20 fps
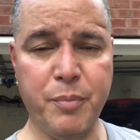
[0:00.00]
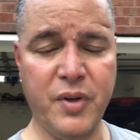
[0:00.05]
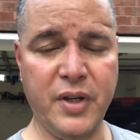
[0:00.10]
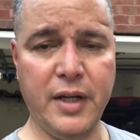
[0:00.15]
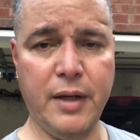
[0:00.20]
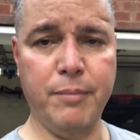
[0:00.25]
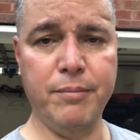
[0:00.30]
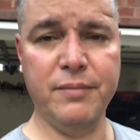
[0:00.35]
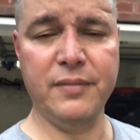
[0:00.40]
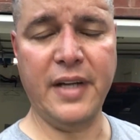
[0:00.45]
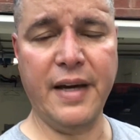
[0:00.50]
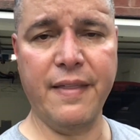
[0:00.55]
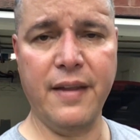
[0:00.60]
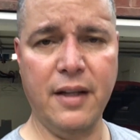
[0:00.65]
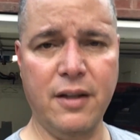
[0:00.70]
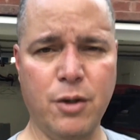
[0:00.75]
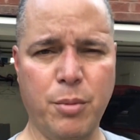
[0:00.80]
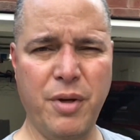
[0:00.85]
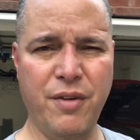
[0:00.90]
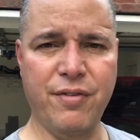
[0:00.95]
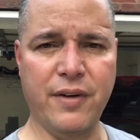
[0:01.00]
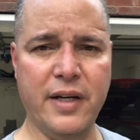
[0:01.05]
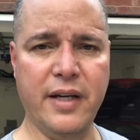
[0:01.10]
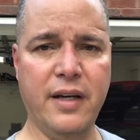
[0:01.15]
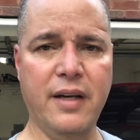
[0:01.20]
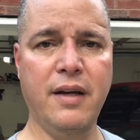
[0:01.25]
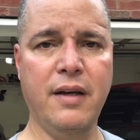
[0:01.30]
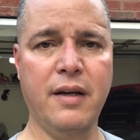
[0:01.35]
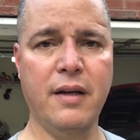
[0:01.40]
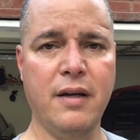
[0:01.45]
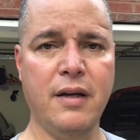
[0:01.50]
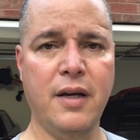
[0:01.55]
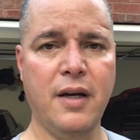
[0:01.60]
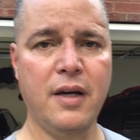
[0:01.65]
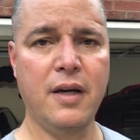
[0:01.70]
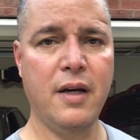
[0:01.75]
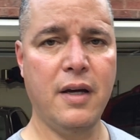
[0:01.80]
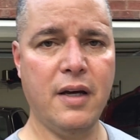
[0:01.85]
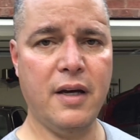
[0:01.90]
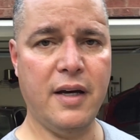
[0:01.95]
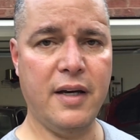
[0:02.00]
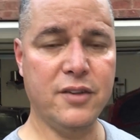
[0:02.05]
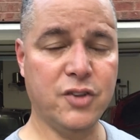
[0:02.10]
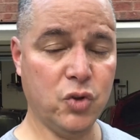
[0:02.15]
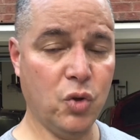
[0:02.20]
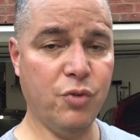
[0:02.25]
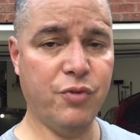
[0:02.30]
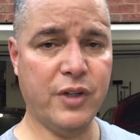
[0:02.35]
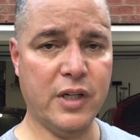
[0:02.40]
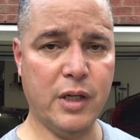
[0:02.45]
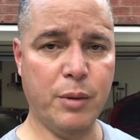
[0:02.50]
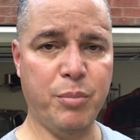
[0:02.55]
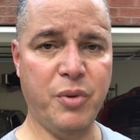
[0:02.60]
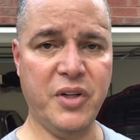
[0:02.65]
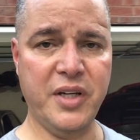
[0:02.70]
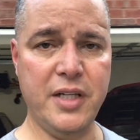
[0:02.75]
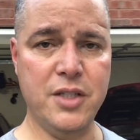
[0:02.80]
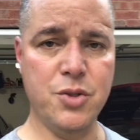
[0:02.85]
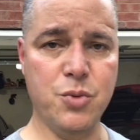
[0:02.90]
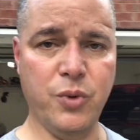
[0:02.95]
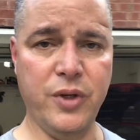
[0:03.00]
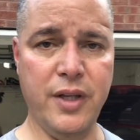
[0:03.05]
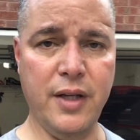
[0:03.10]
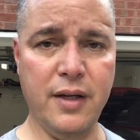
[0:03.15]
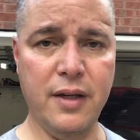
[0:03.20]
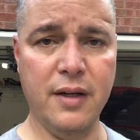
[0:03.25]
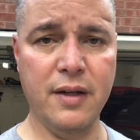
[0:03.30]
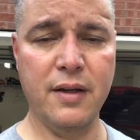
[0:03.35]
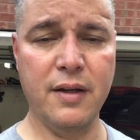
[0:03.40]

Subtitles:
I think they'll be fine. So far, I'm pleased with it.